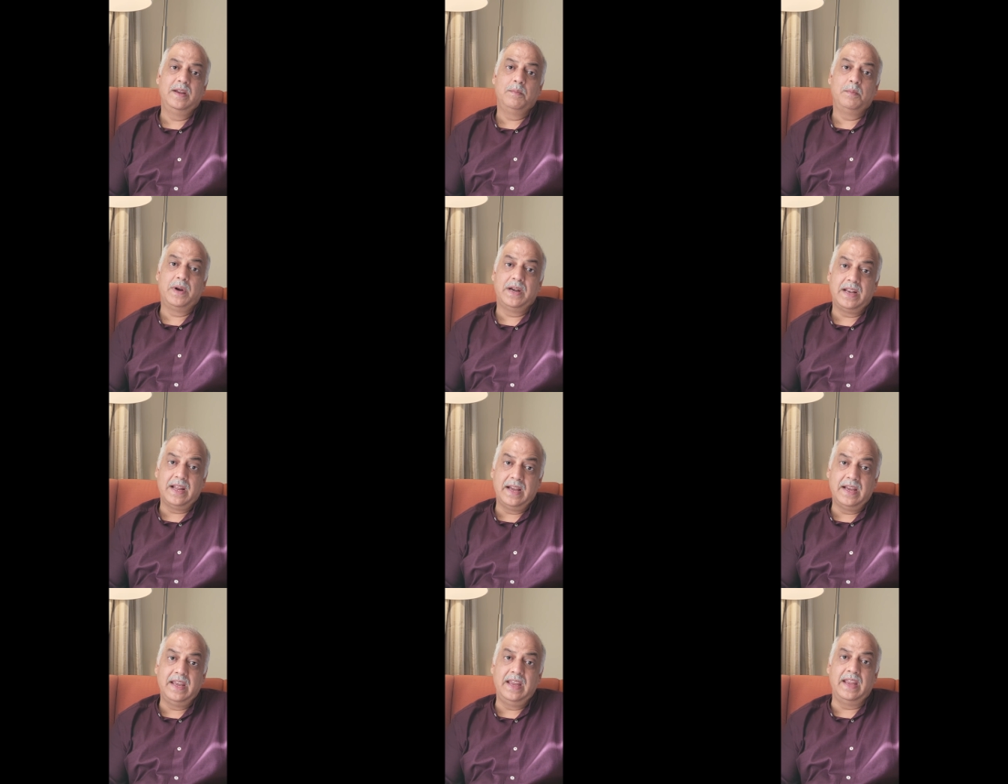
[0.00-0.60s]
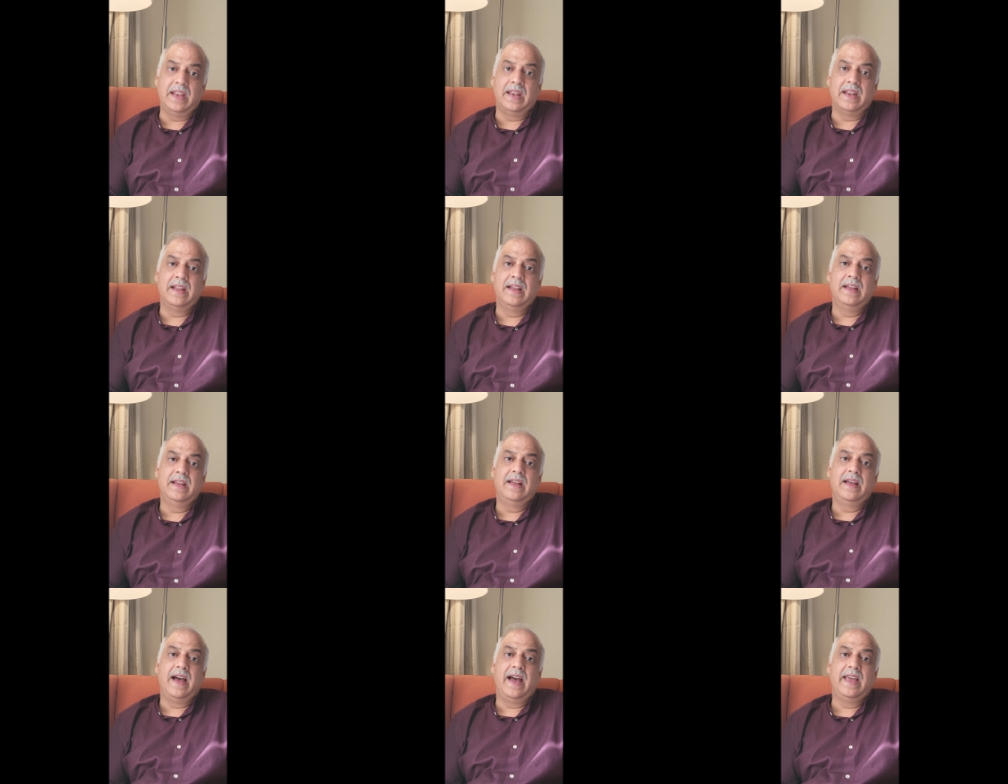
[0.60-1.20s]
But again,
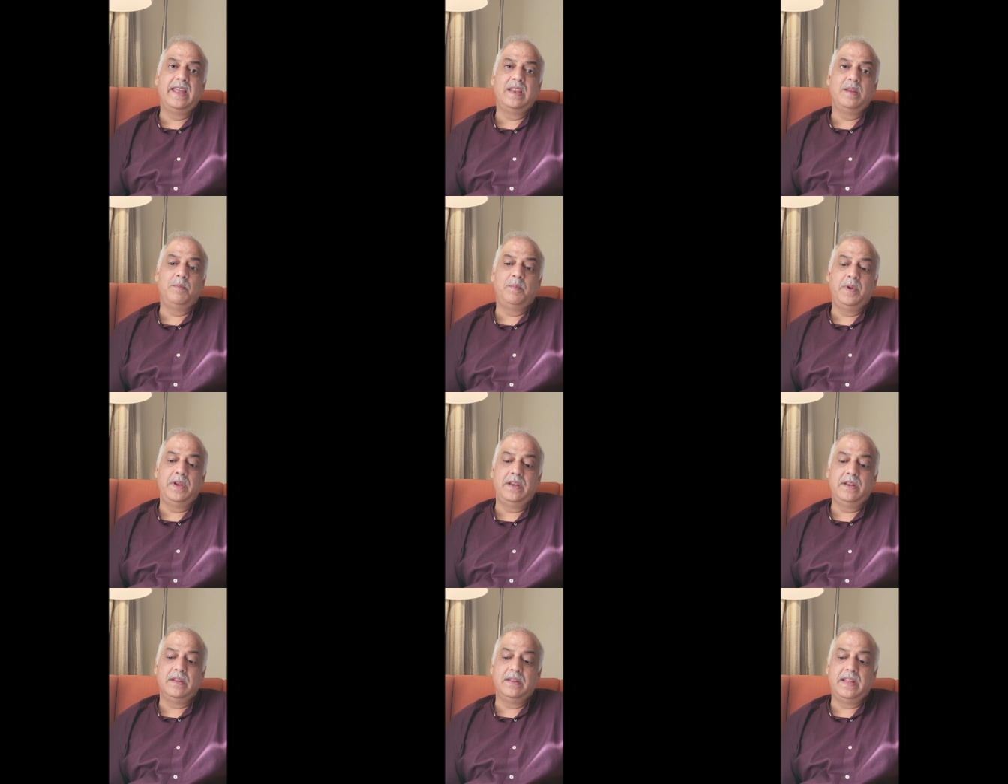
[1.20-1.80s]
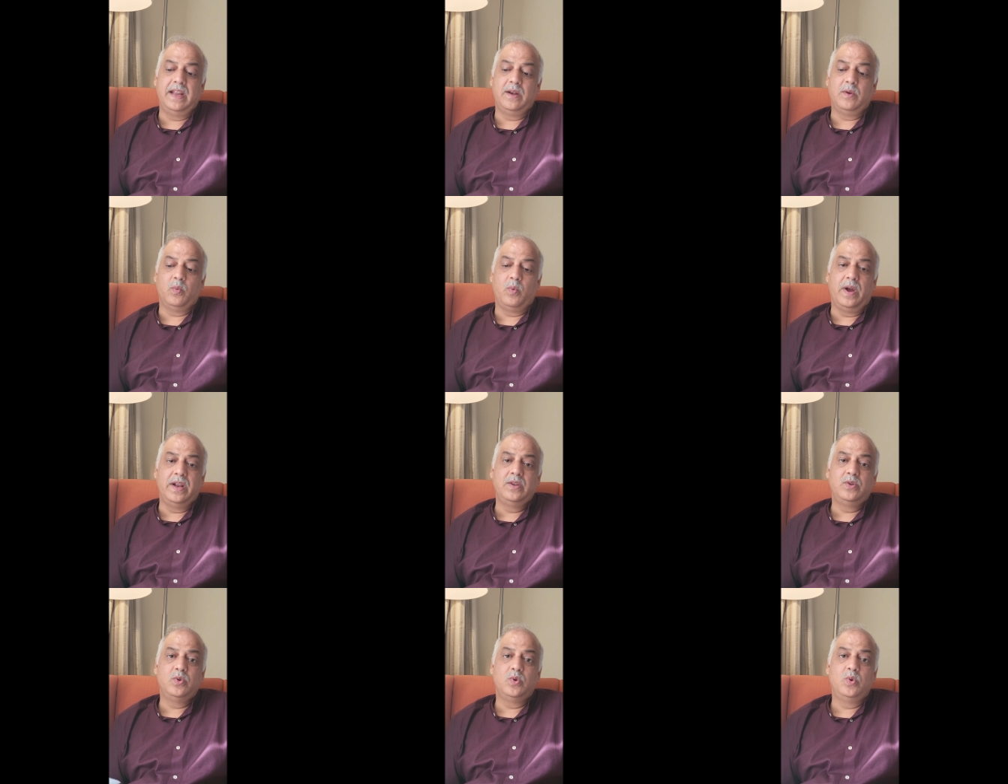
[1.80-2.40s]
I repeat that
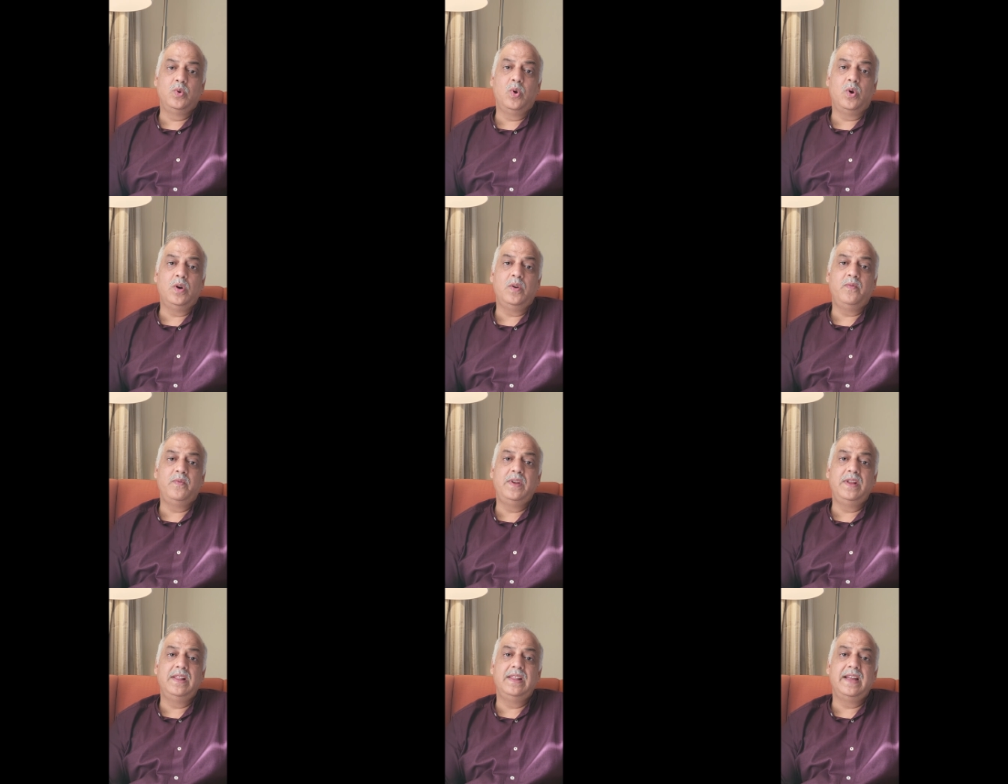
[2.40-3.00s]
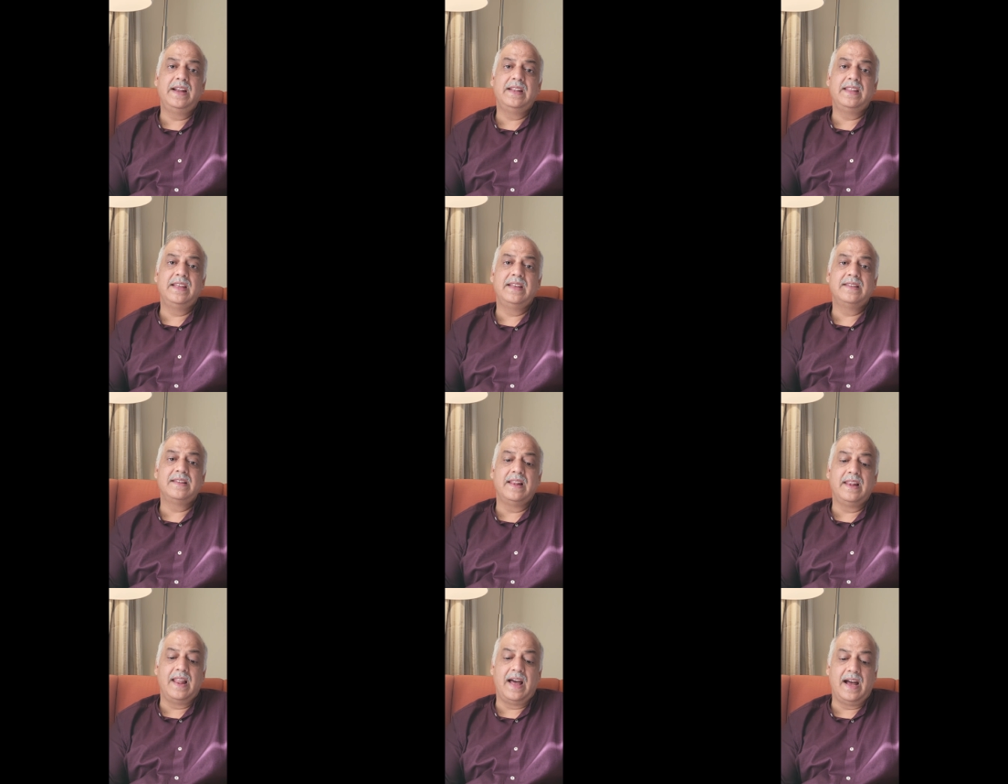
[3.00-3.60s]
one should not feel that there's
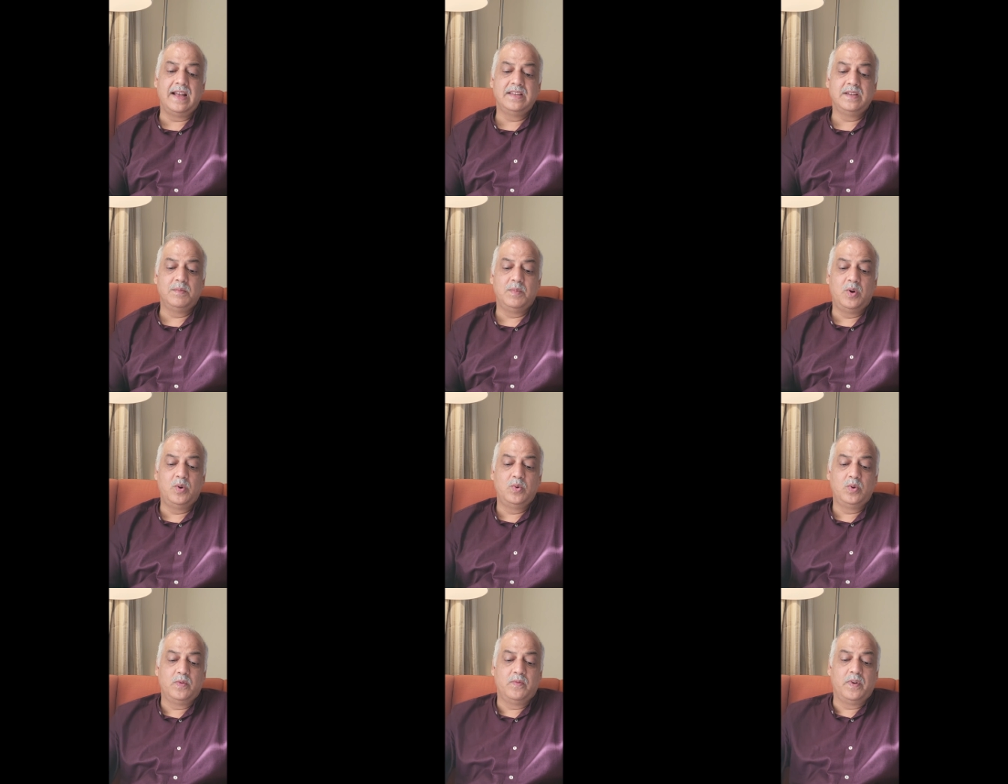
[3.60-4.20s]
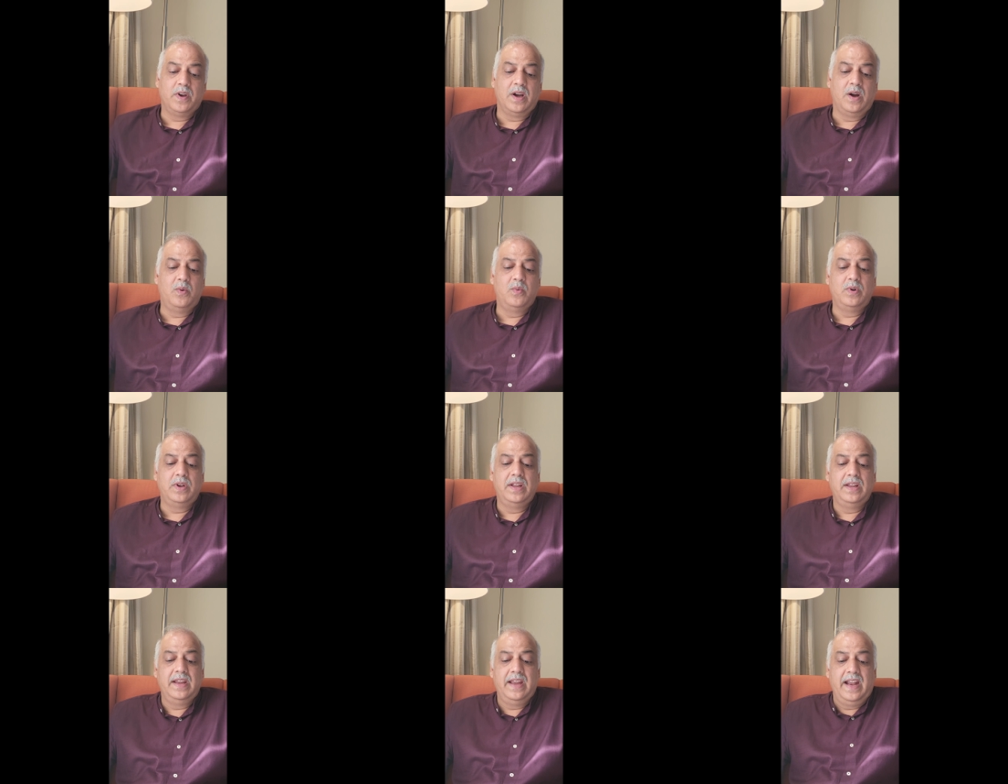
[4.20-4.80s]
a large amount of
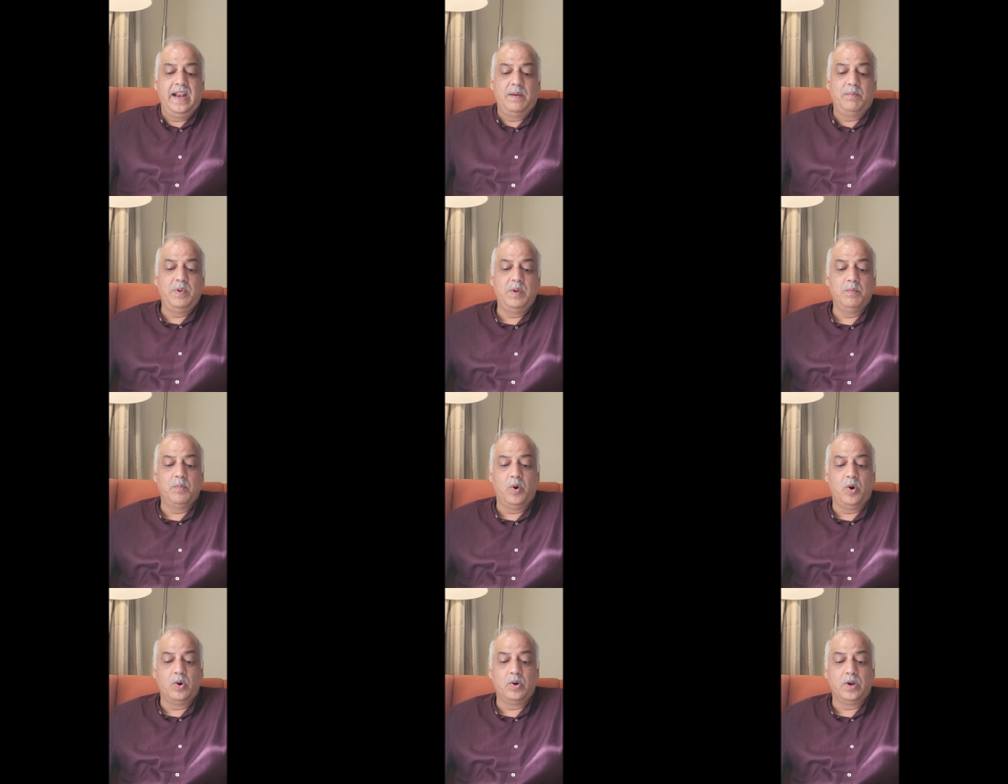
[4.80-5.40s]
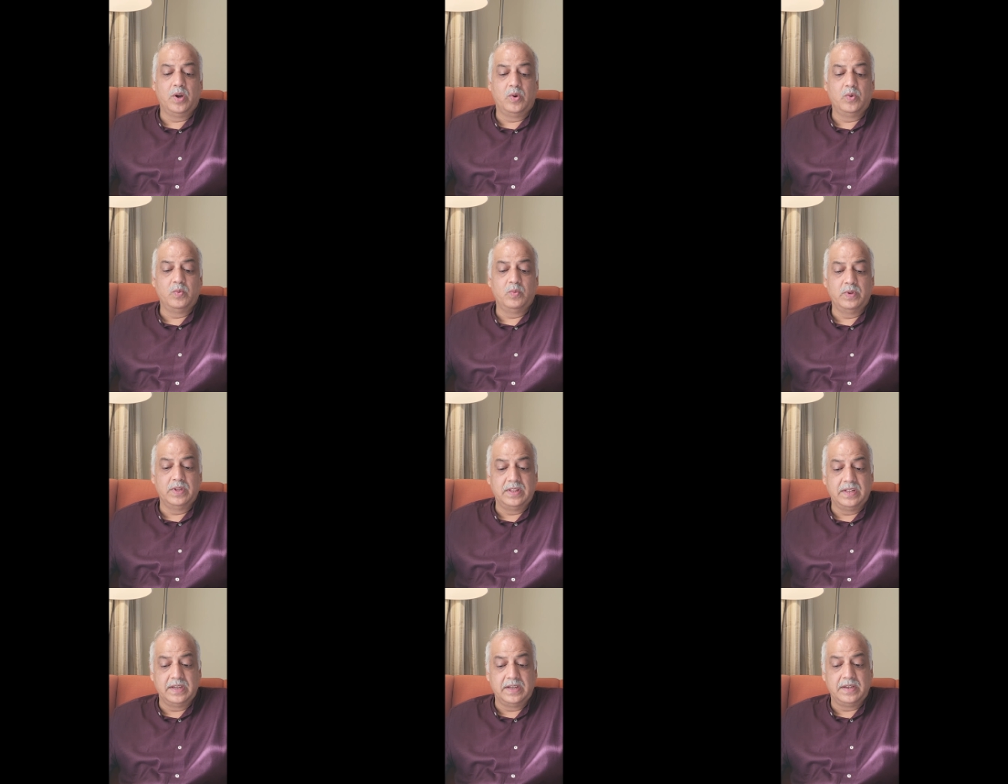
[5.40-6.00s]
accounting and be bogged down
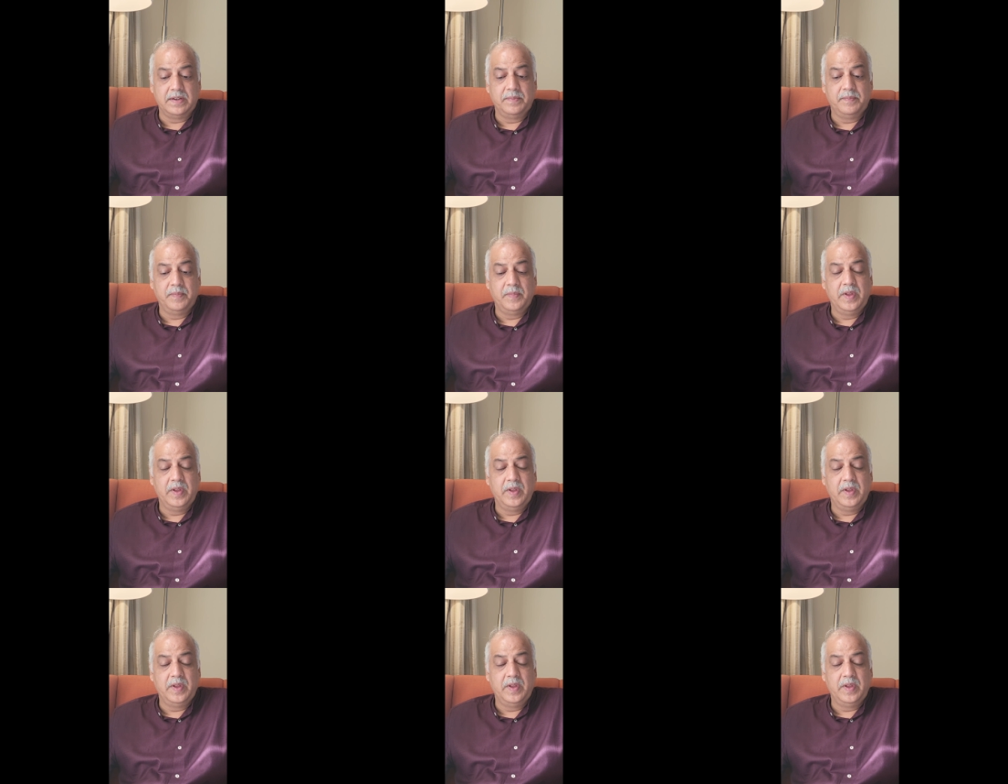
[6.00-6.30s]
with it.